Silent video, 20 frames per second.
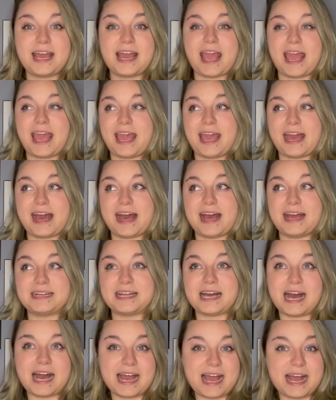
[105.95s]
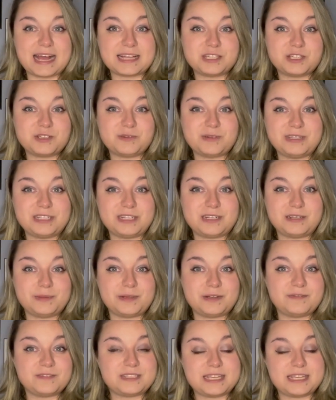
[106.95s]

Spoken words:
and I had to do a little bit of